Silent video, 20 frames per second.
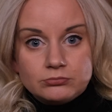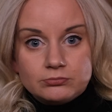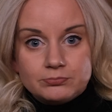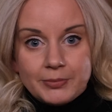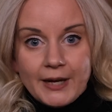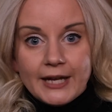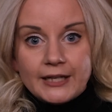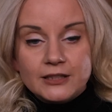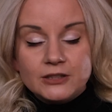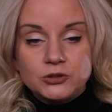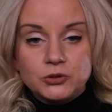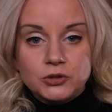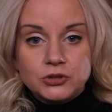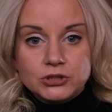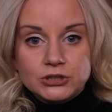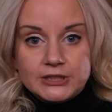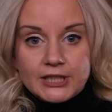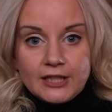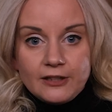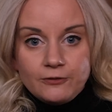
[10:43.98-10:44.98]
bind it to
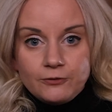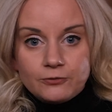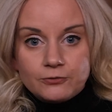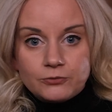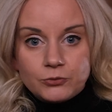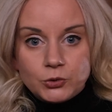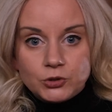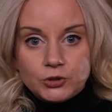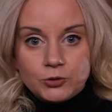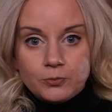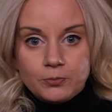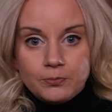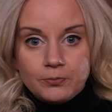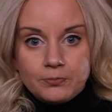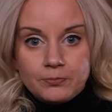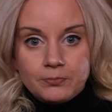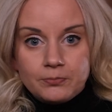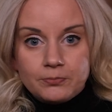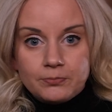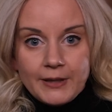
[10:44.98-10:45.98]
yourself? Would you
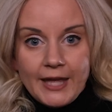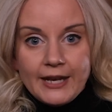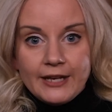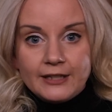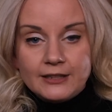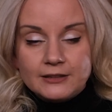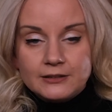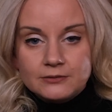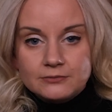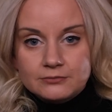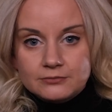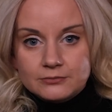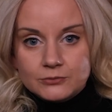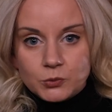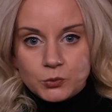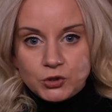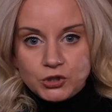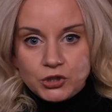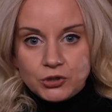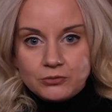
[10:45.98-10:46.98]
pet it?
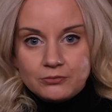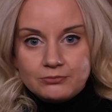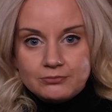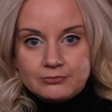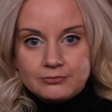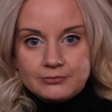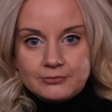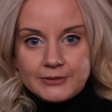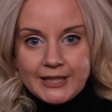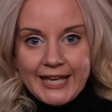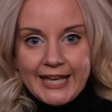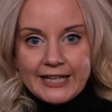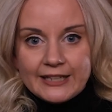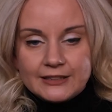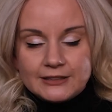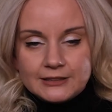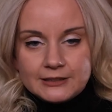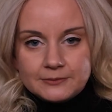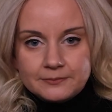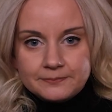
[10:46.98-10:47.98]
Would you eat
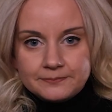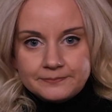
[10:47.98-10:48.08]
it?